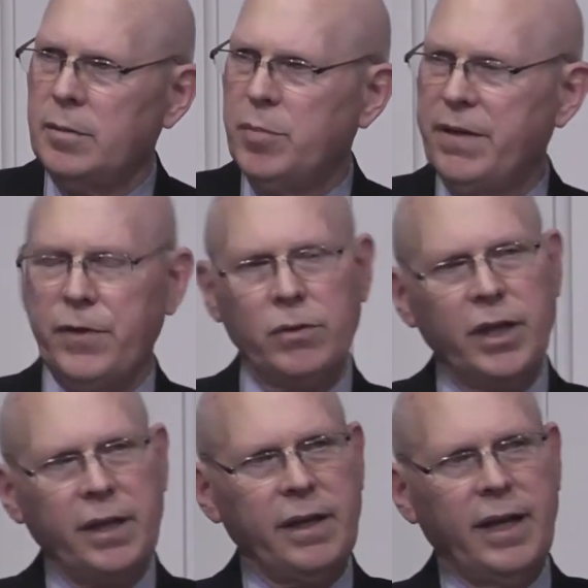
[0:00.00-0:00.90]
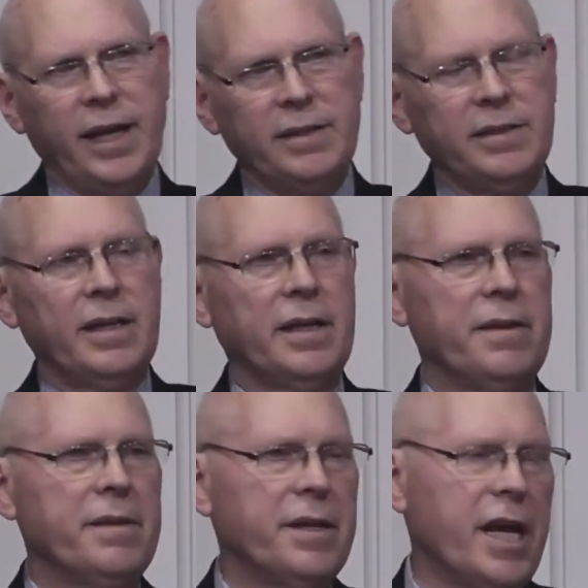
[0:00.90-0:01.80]
But if you look at uh,
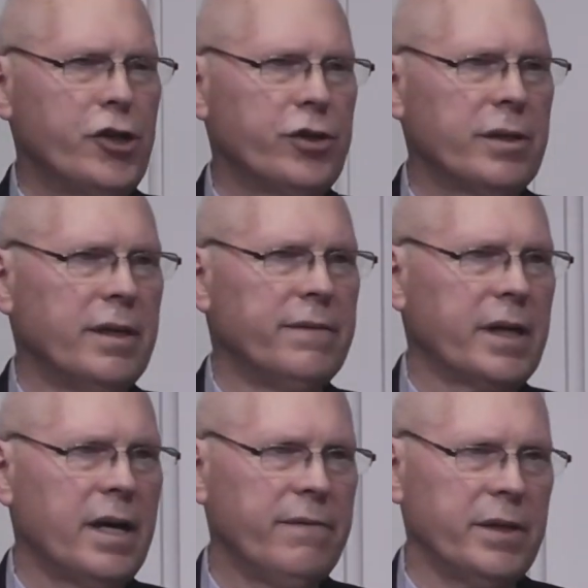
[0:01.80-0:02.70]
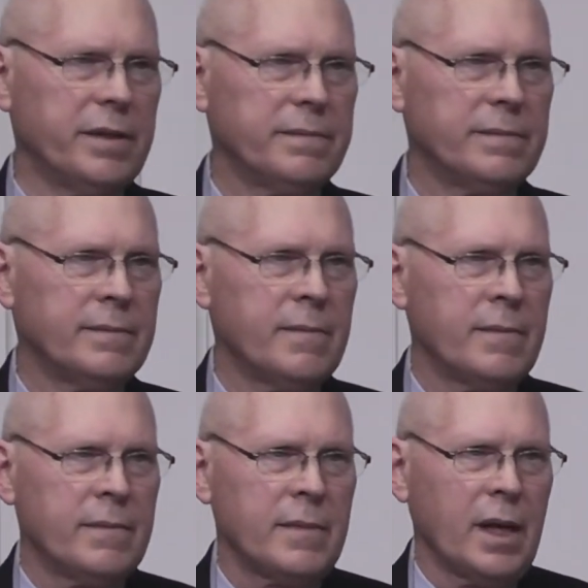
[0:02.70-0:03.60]
the nature of a covenant,
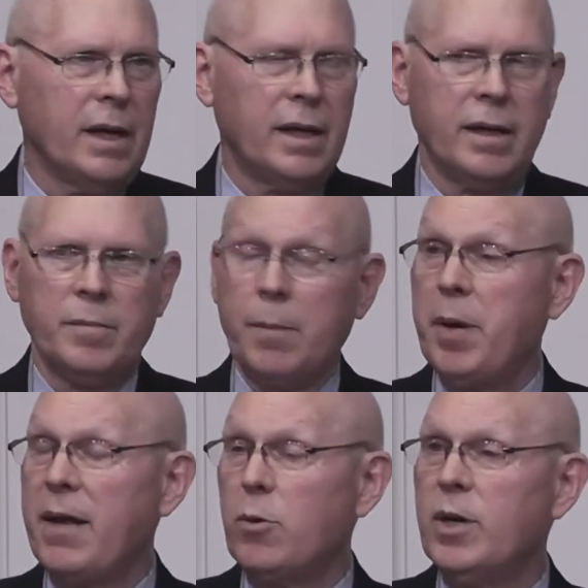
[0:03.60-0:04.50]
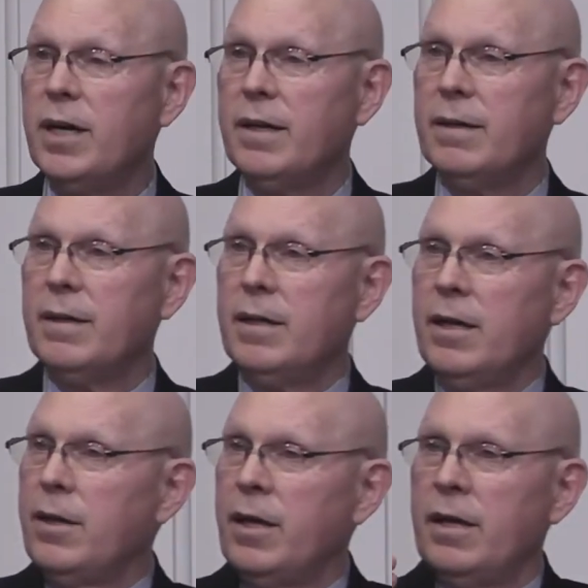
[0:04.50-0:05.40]
um, by the way,
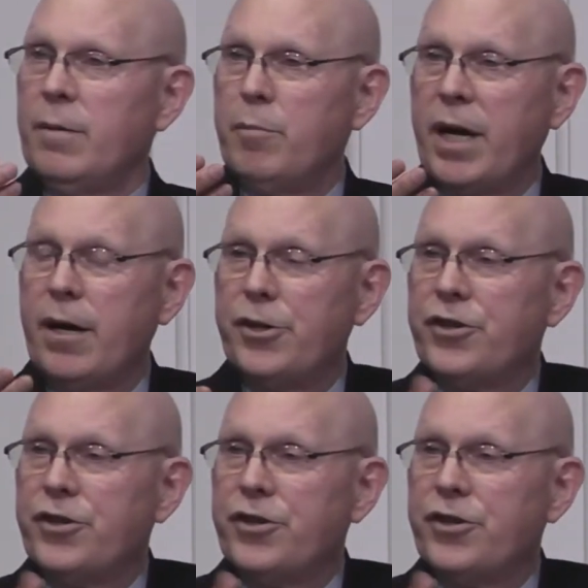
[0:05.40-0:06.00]
Marriage